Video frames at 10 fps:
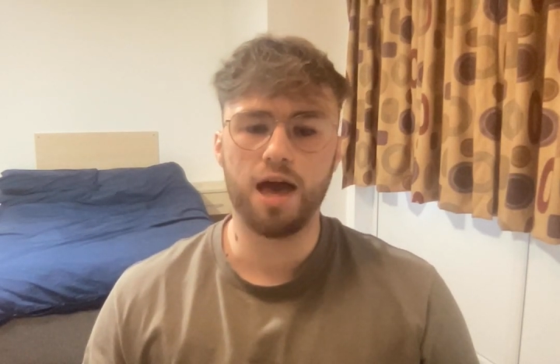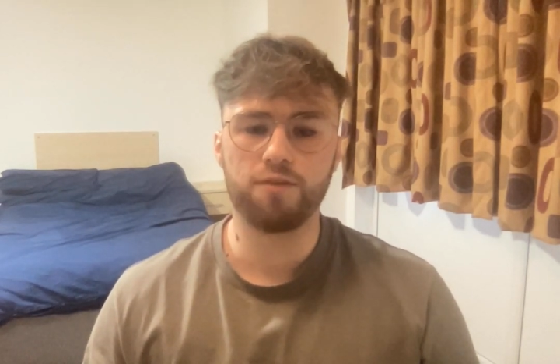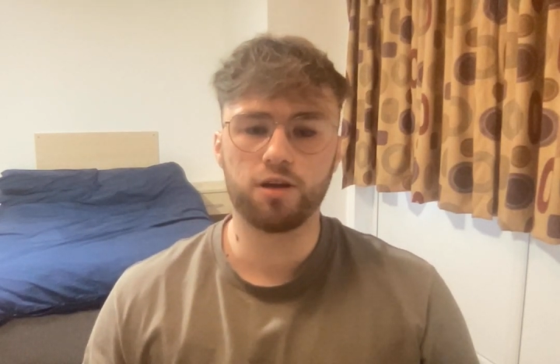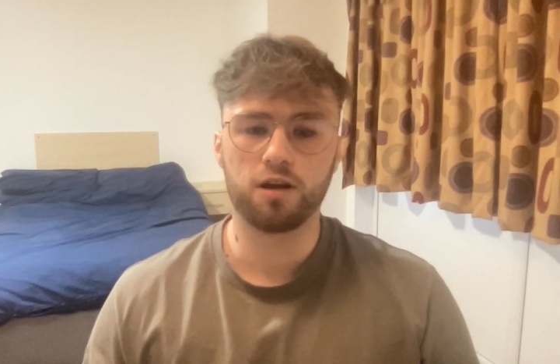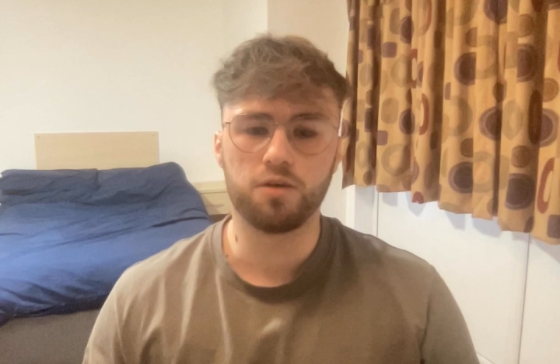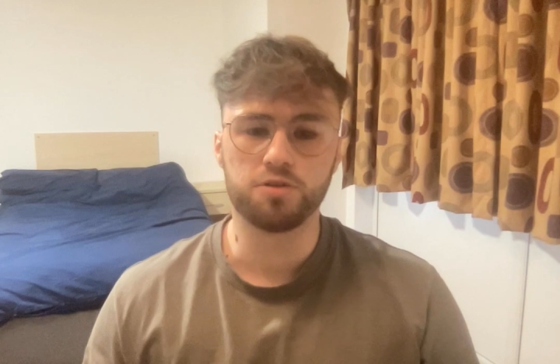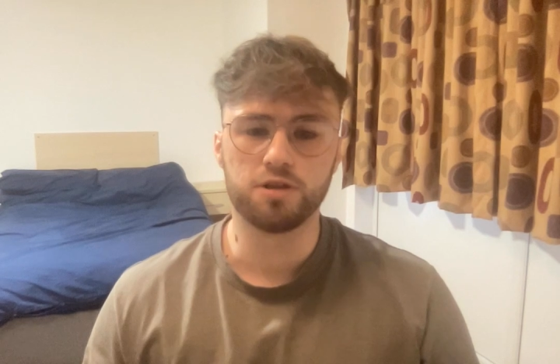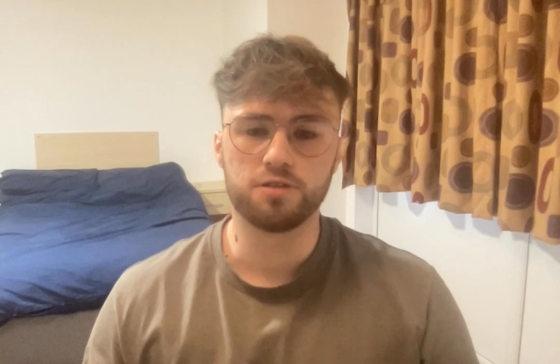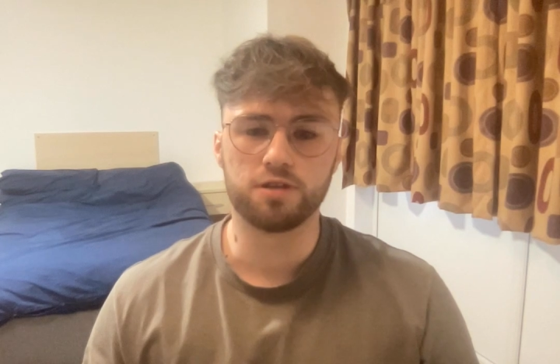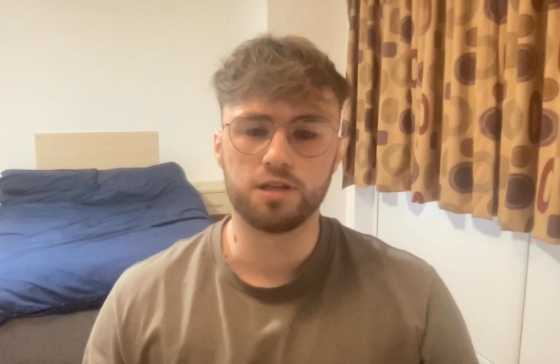ever
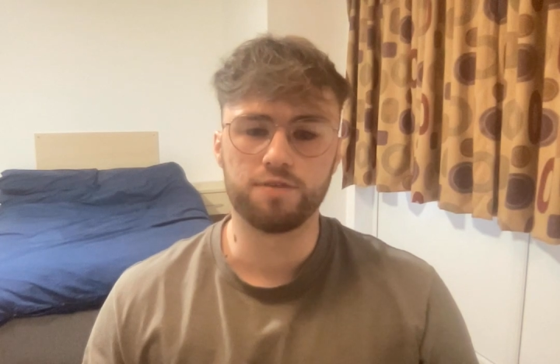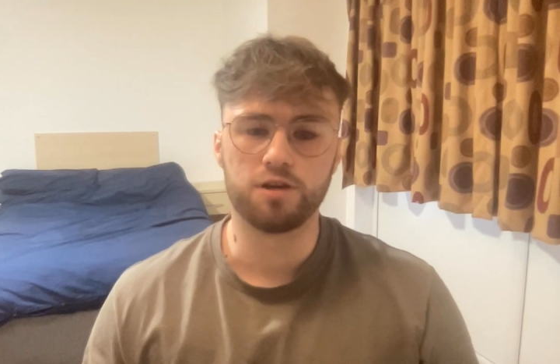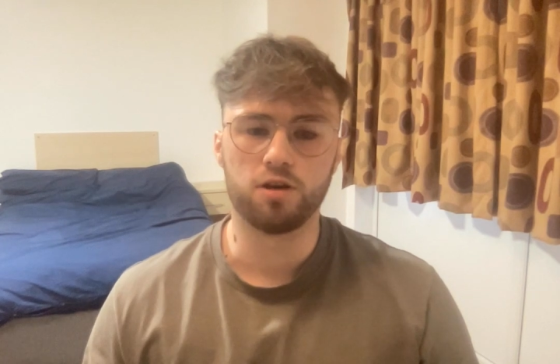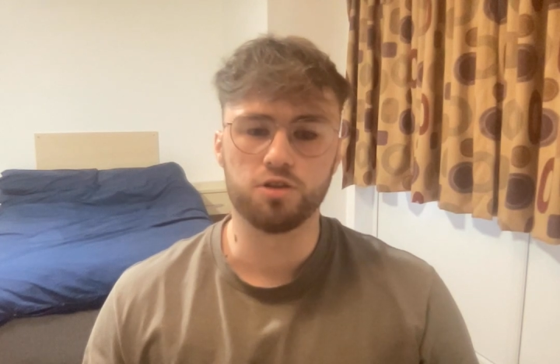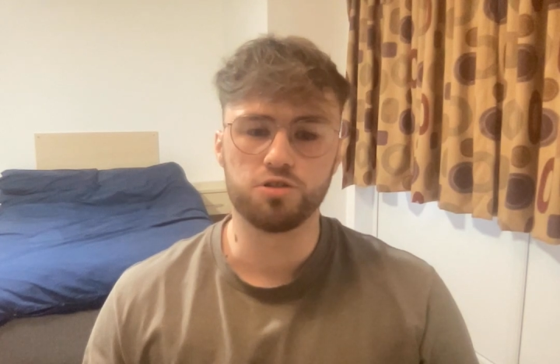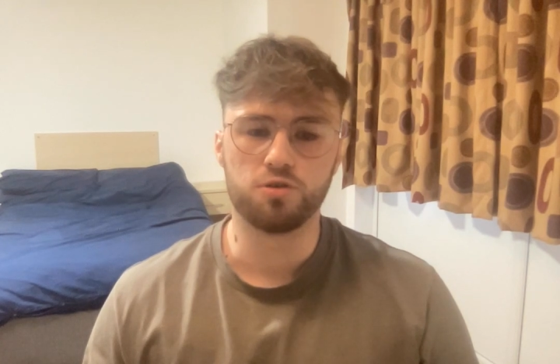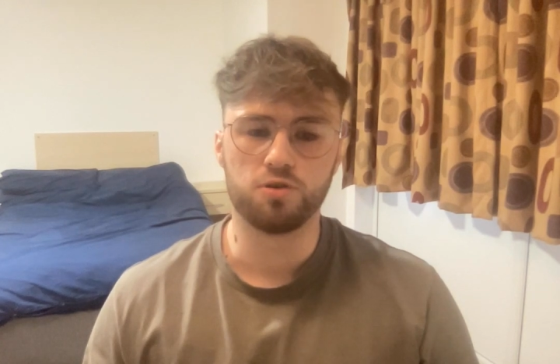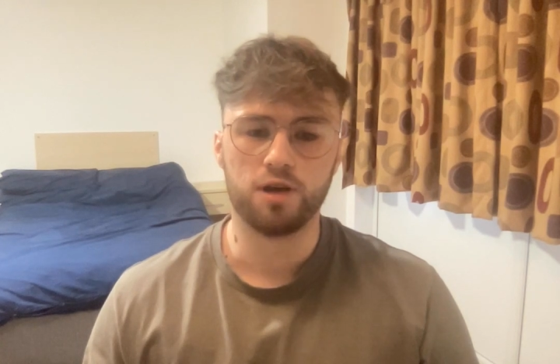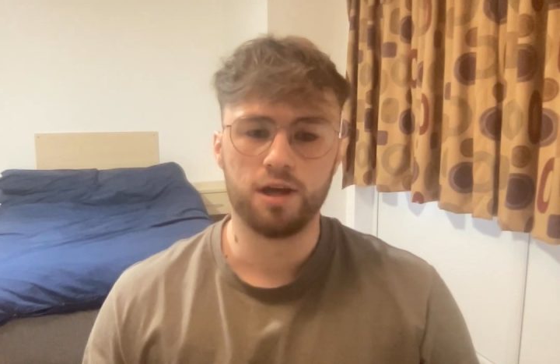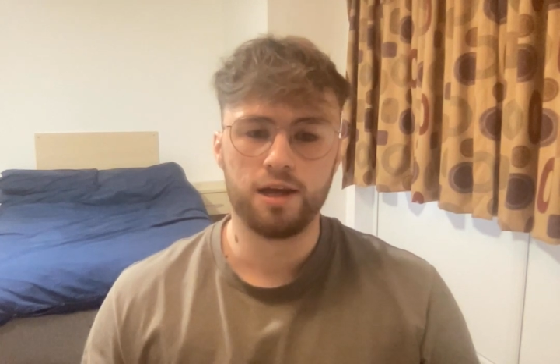closer to leaving
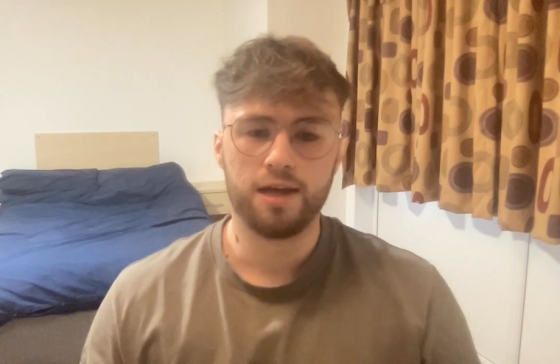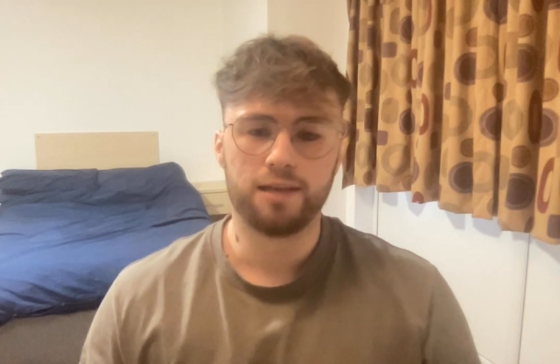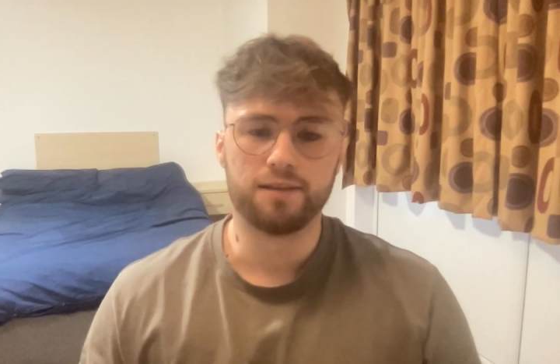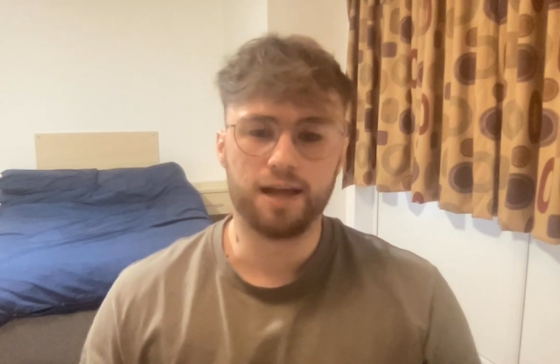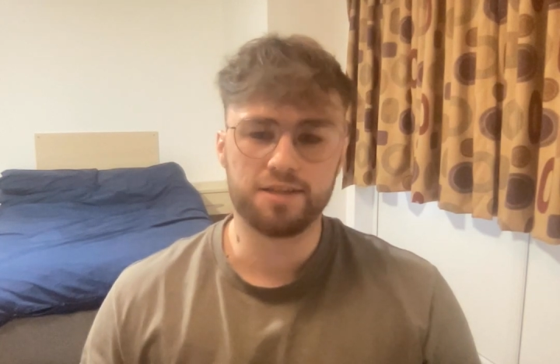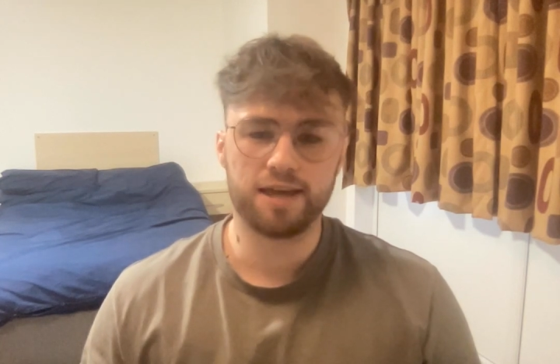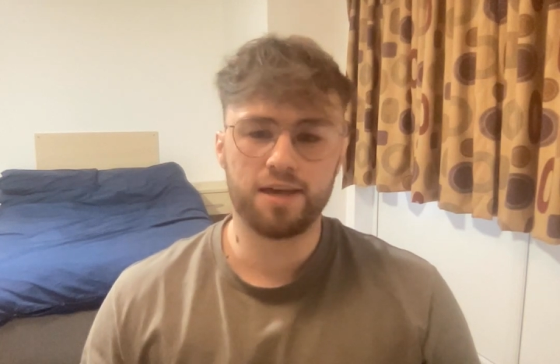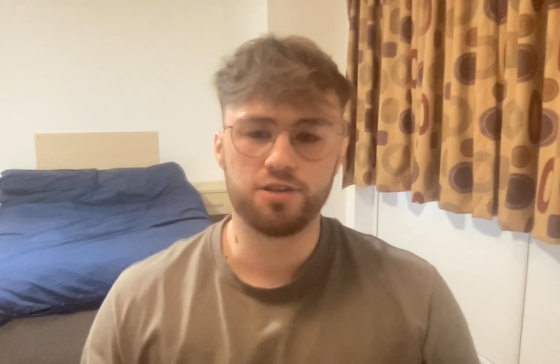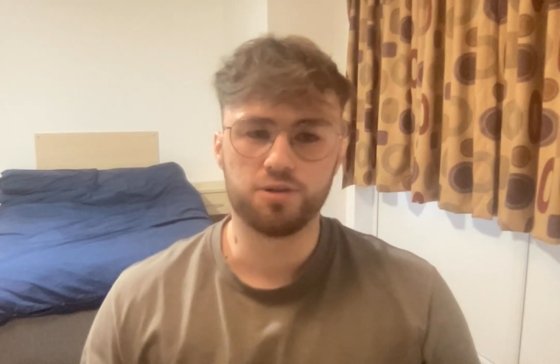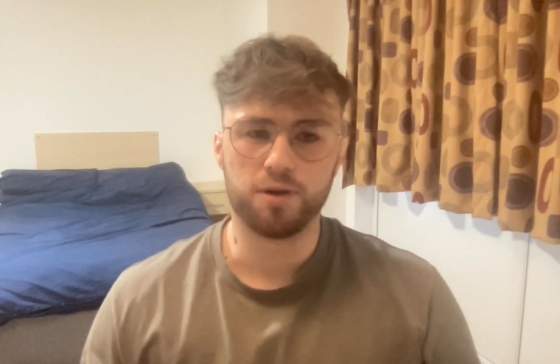Arsenal. Let's get
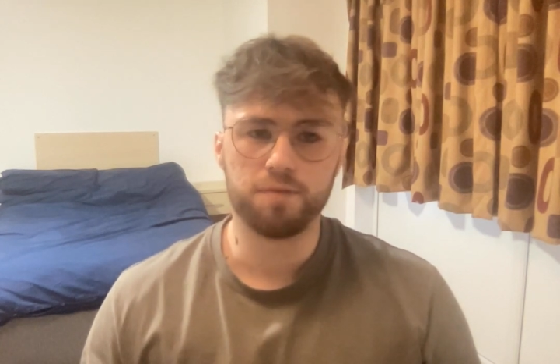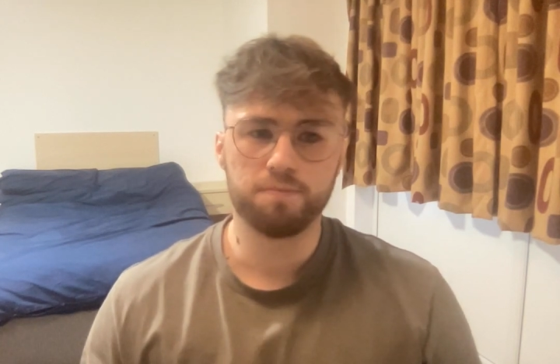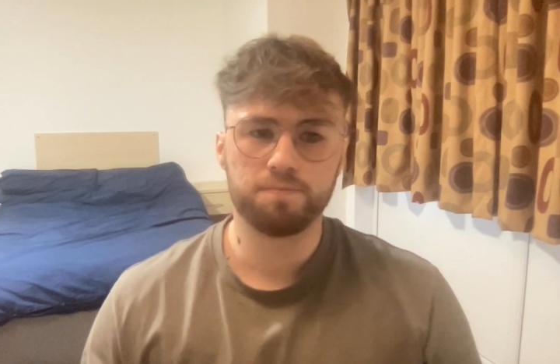into it.